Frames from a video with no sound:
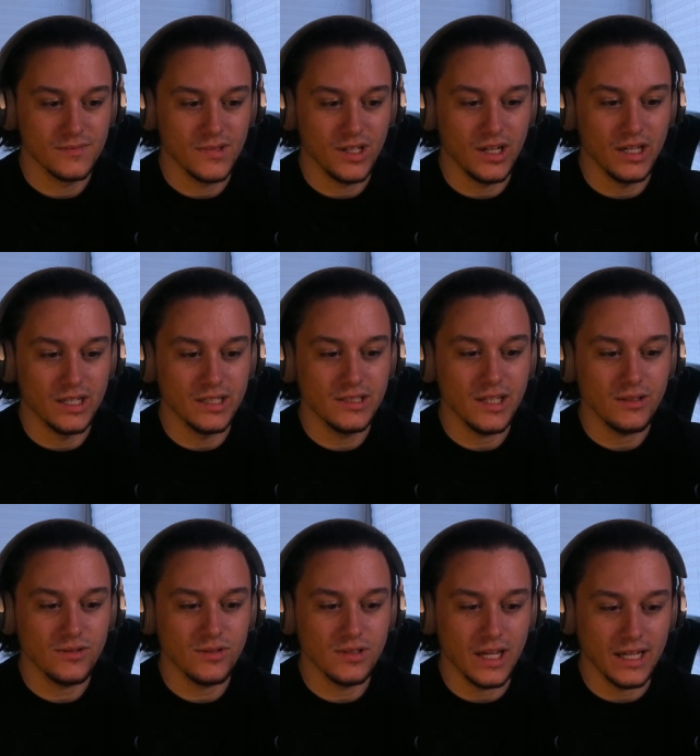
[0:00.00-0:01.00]
Alright, he's down
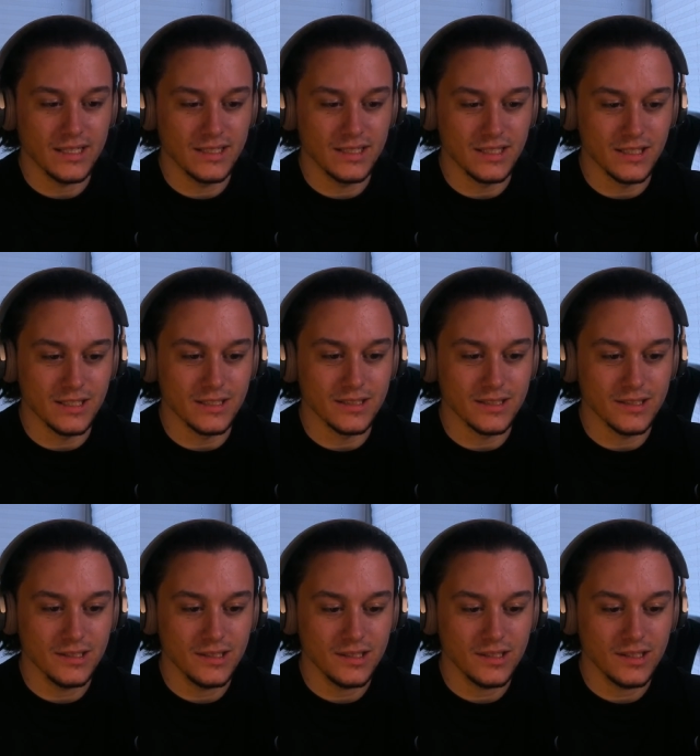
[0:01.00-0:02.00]
to nineteen.
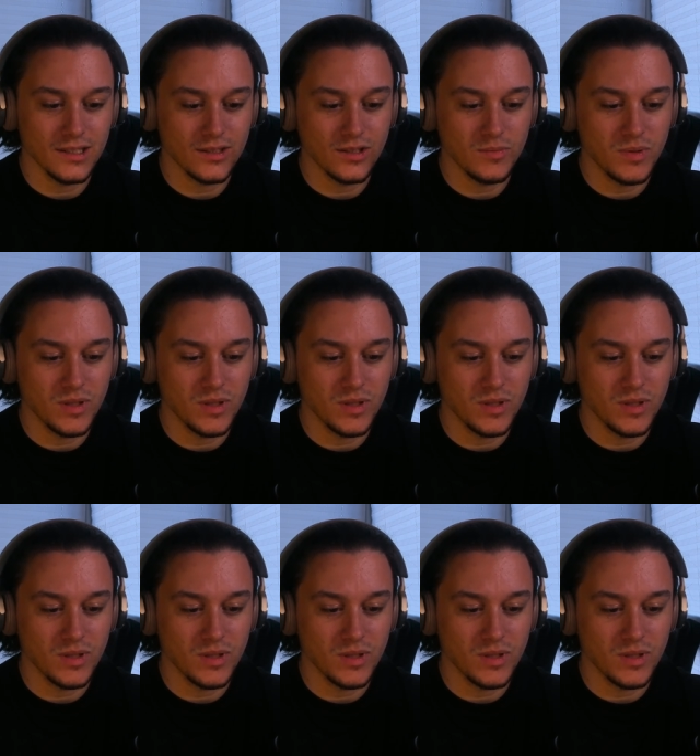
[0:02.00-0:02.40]
It could